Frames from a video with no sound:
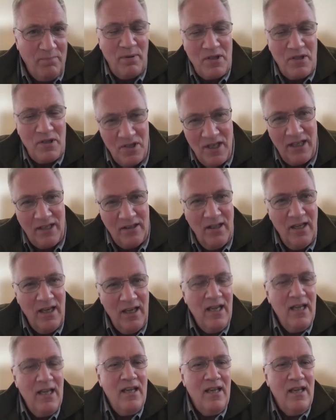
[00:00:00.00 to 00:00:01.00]
but still,
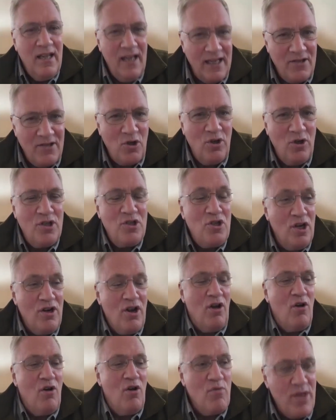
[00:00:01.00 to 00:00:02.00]
it's good to
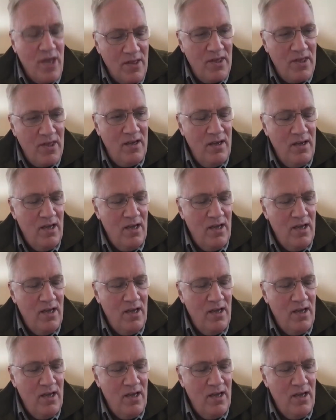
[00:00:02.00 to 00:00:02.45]
know that